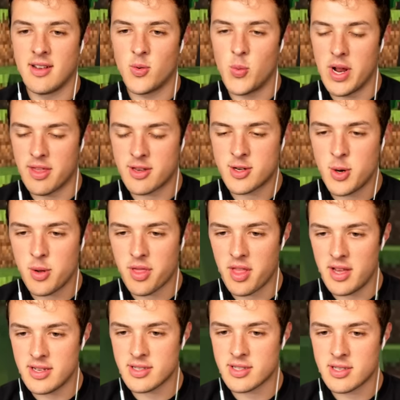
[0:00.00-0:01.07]
With
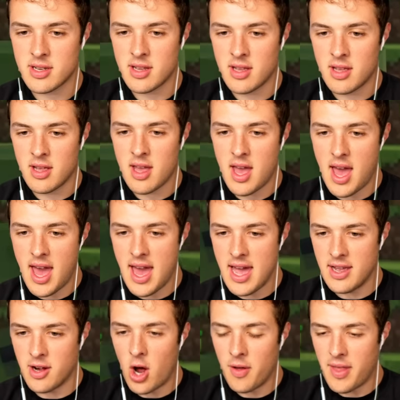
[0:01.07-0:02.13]
Toothless,
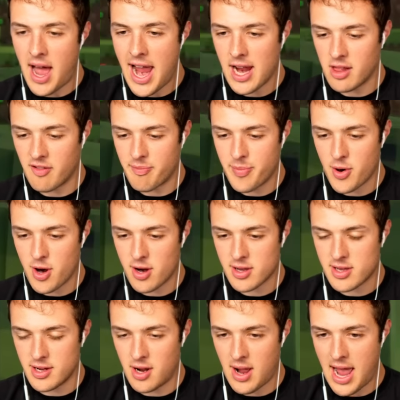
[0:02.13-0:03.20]
and on the Isle of Berk,
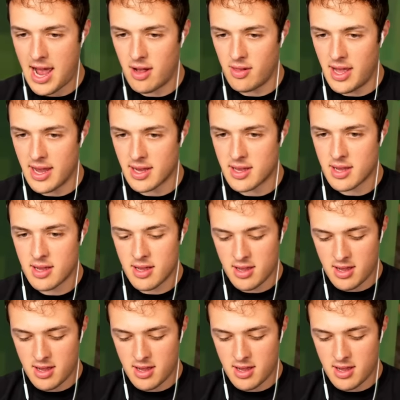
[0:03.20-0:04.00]
you know how, like,